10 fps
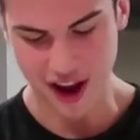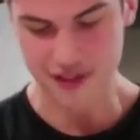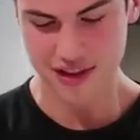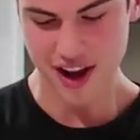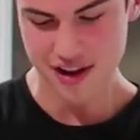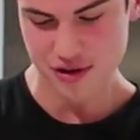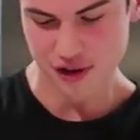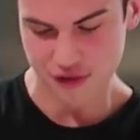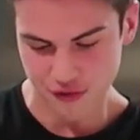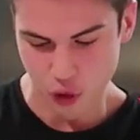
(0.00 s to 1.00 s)
After that, you
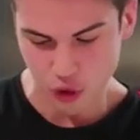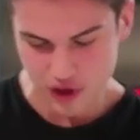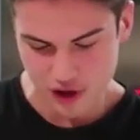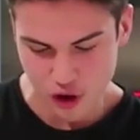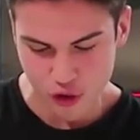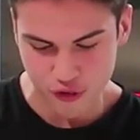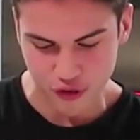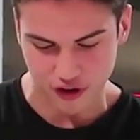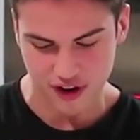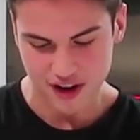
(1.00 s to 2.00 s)
just fold it
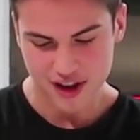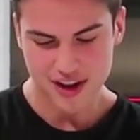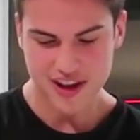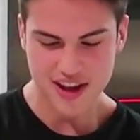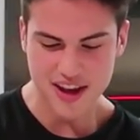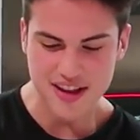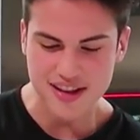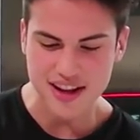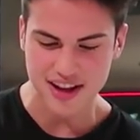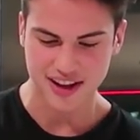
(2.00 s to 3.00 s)
over. Easy.